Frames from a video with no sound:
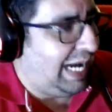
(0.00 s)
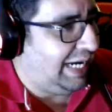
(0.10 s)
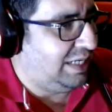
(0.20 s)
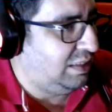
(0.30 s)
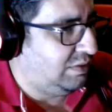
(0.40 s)

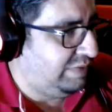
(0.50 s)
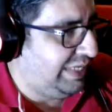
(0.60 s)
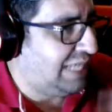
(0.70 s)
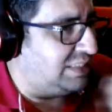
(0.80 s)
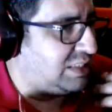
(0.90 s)
and
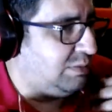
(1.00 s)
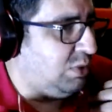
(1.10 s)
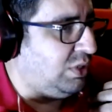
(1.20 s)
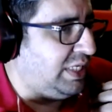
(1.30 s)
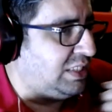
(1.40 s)
we as a
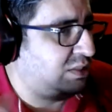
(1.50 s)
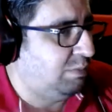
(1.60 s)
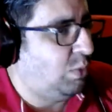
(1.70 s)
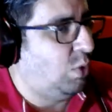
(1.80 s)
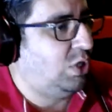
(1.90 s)
community
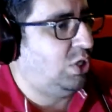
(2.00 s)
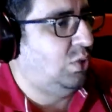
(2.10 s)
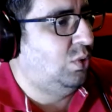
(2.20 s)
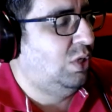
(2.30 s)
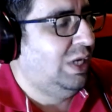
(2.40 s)
support
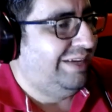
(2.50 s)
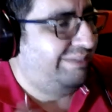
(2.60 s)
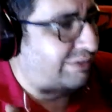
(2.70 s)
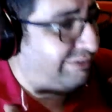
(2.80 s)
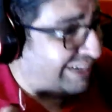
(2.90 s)
you.
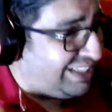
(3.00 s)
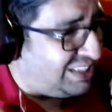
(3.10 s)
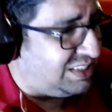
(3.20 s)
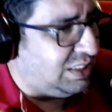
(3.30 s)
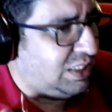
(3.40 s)
We
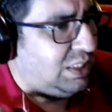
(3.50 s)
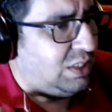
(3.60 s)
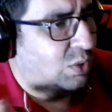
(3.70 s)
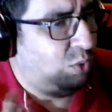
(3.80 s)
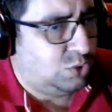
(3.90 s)
wish
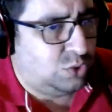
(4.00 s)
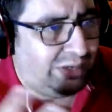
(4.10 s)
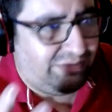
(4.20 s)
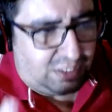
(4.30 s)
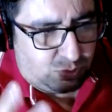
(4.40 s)

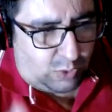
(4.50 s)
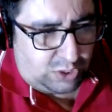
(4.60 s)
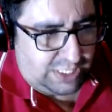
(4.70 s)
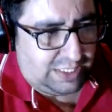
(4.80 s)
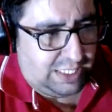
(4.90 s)
whosoever is
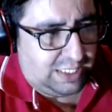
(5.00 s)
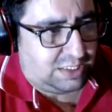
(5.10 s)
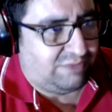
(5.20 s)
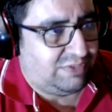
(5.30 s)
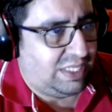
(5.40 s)
watching this,
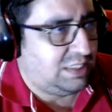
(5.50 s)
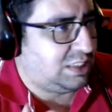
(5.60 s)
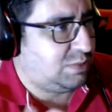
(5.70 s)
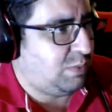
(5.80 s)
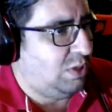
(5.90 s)
if there is a
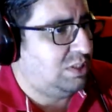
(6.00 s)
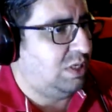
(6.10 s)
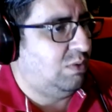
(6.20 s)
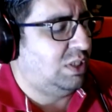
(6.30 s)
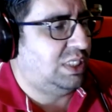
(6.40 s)

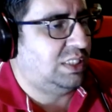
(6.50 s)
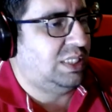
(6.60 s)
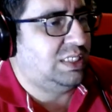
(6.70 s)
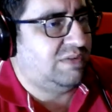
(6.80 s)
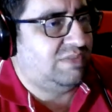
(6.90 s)
sponsor watching
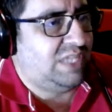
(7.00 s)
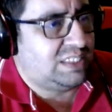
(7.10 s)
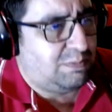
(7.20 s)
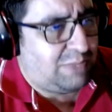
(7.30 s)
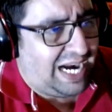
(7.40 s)
this, if there is
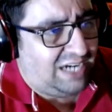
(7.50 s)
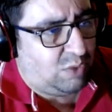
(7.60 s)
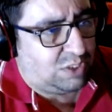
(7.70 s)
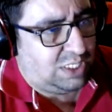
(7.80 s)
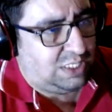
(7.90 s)
a brand
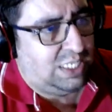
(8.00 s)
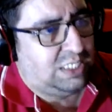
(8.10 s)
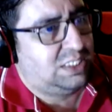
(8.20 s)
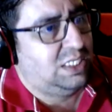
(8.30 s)
watching this,